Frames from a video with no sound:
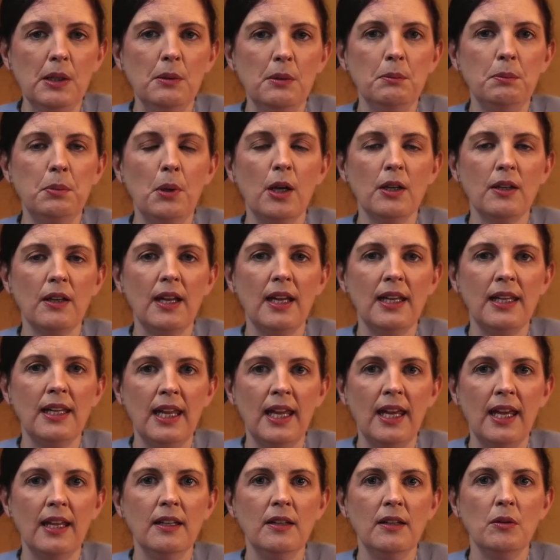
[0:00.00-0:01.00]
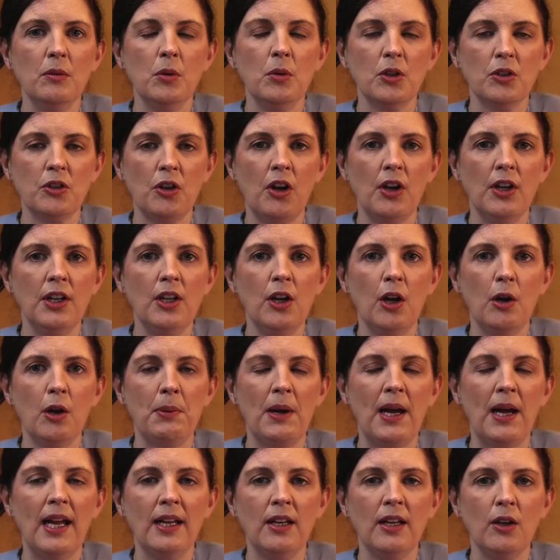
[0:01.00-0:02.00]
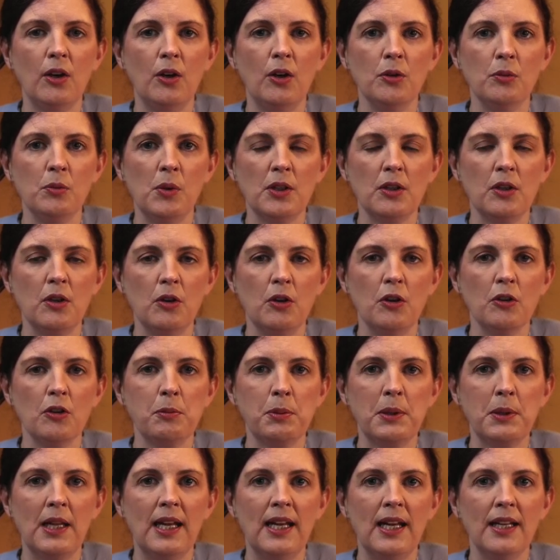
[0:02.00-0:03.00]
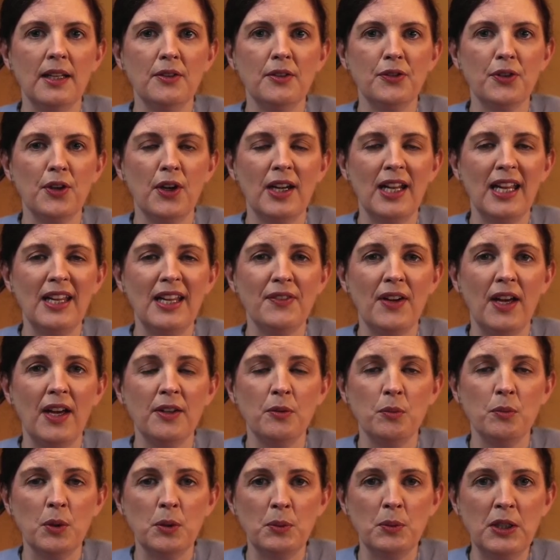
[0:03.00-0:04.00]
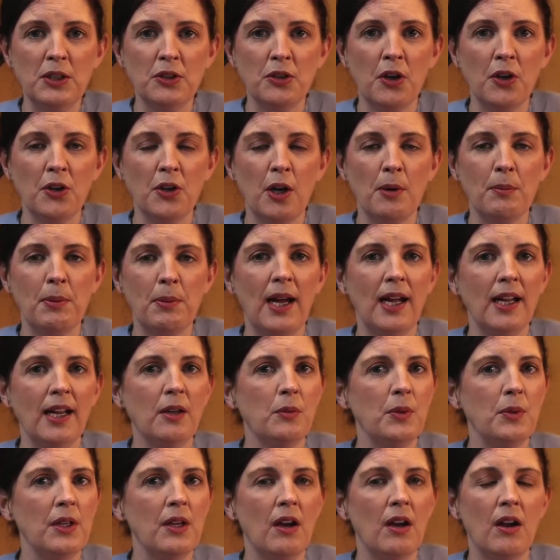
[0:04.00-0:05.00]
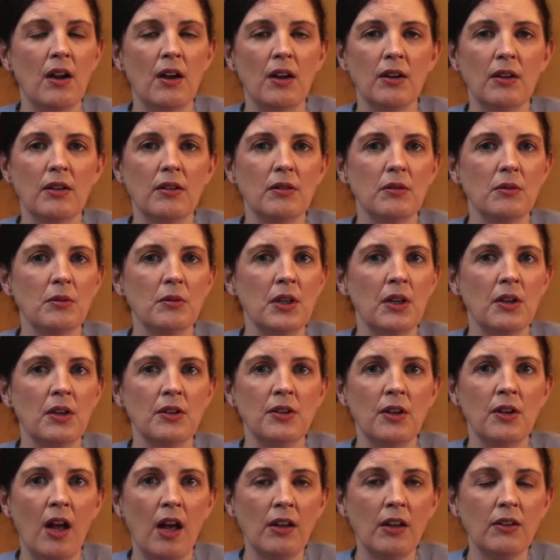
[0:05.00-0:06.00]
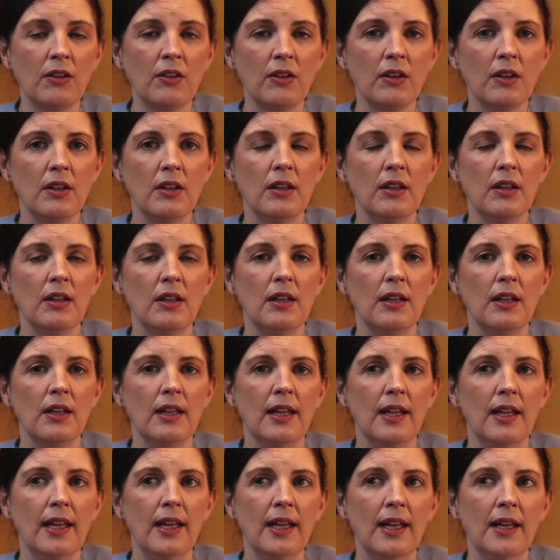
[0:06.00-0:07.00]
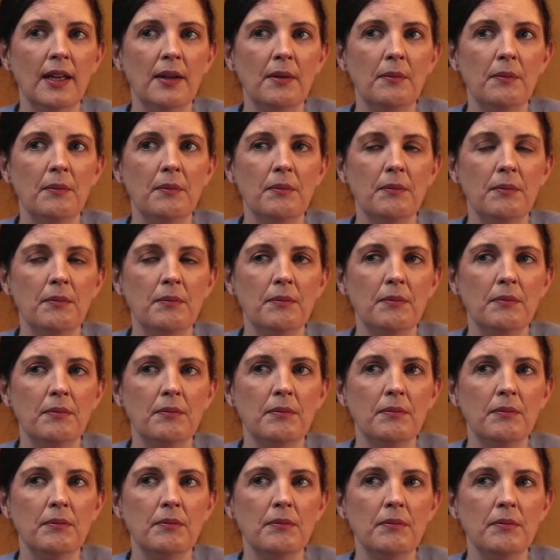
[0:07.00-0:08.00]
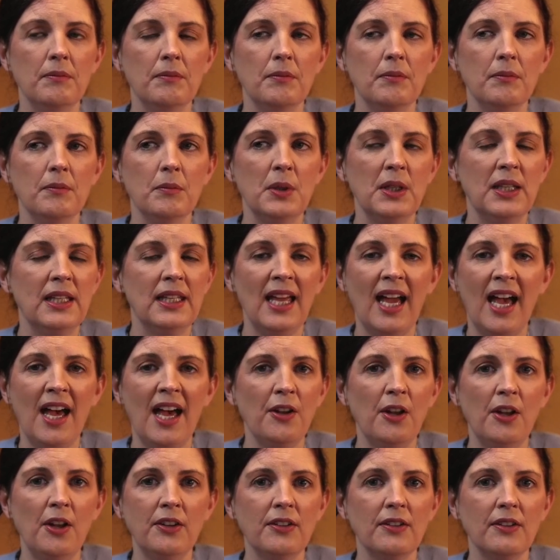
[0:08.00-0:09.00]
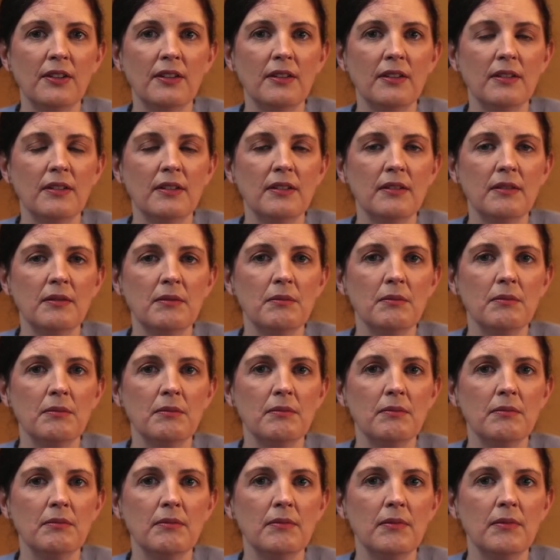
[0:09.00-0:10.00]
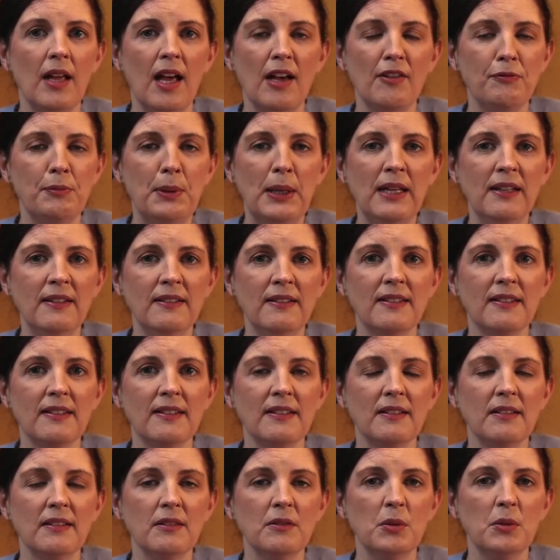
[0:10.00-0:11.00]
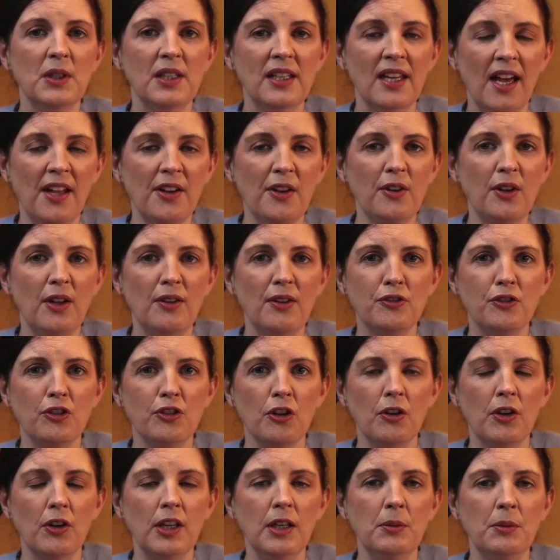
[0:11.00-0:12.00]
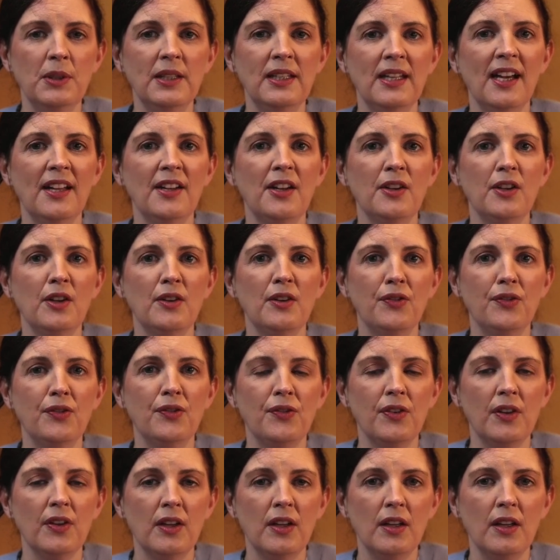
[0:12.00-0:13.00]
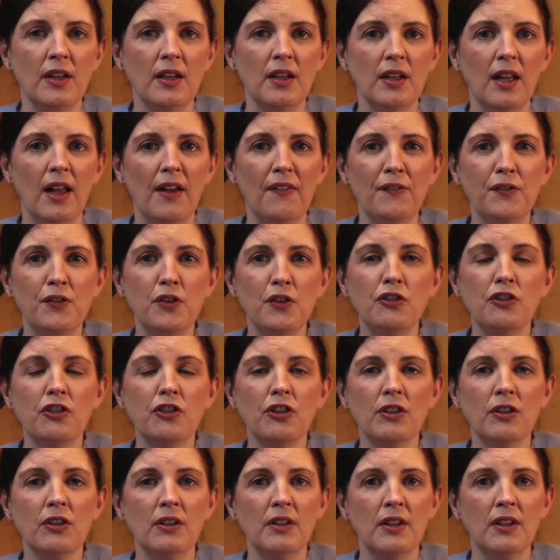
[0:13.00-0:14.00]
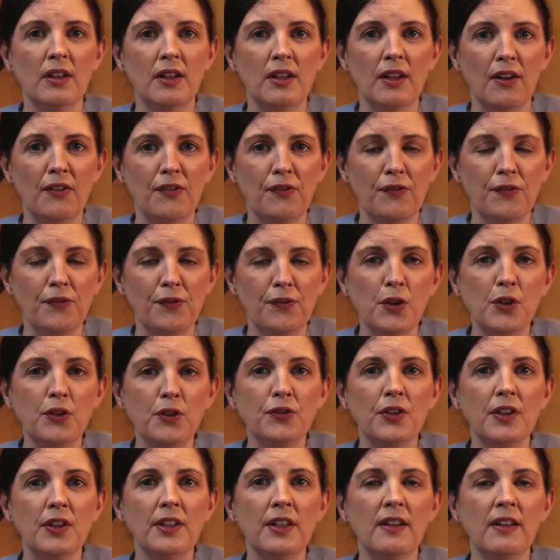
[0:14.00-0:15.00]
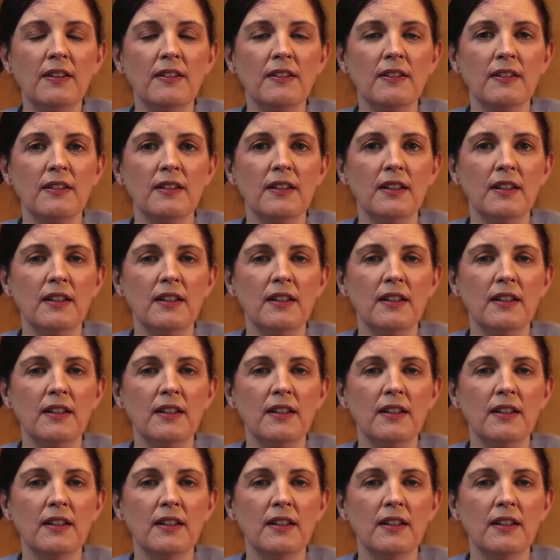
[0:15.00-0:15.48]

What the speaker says: but again, we're turning our back on what God's planned for our life. And when we turn our back, we are not, we cannot have peace. We cannot have joy. We cannot have a future, a fruitfulness.